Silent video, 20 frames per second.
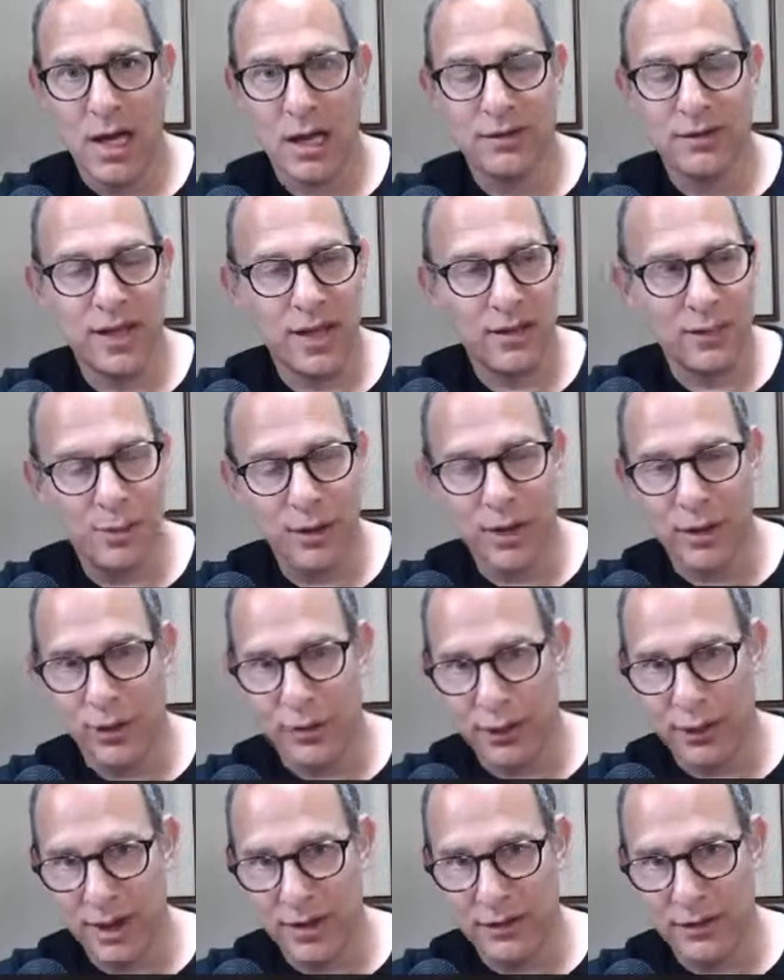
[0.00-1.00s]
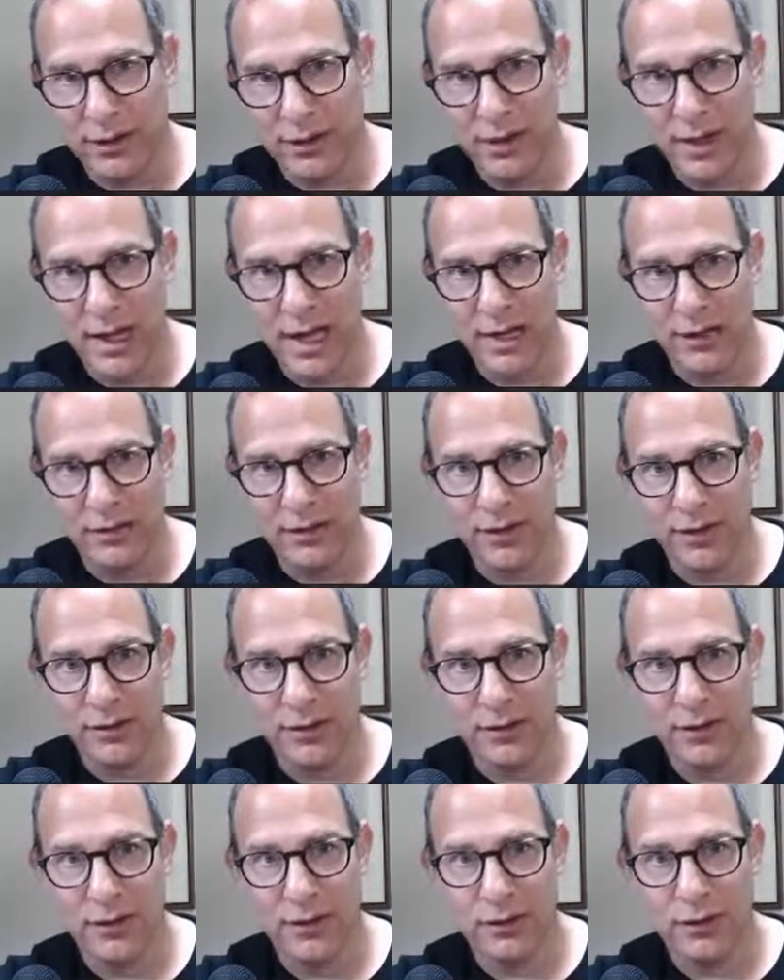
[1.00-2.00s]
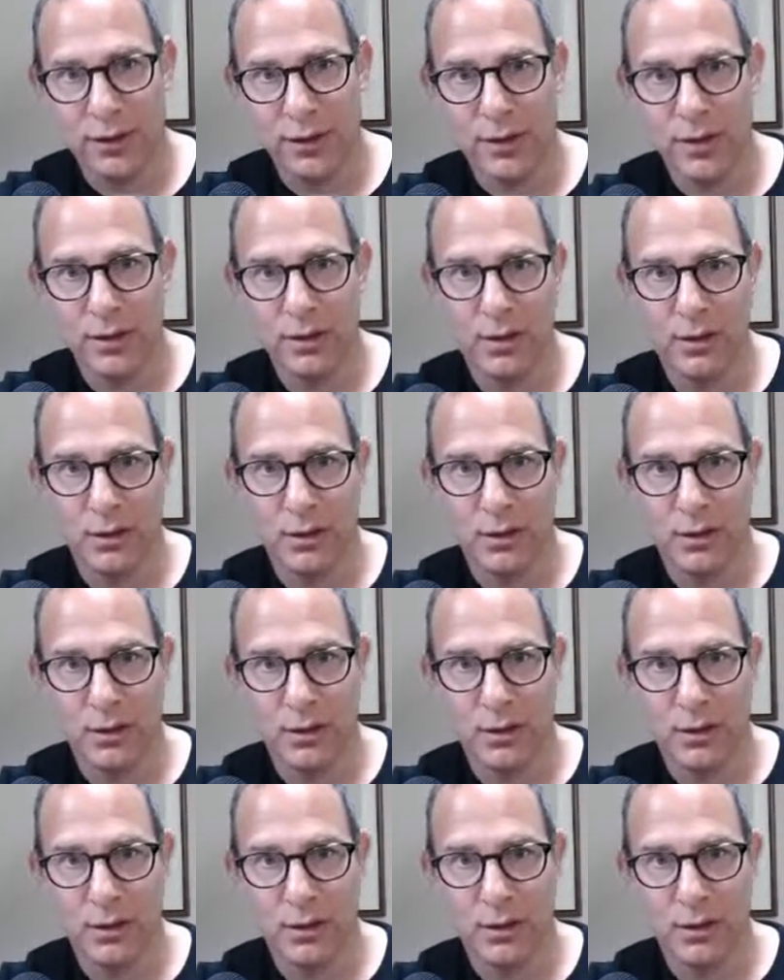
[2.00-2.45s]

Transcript: Tell everybody who your ideal client is, Tony.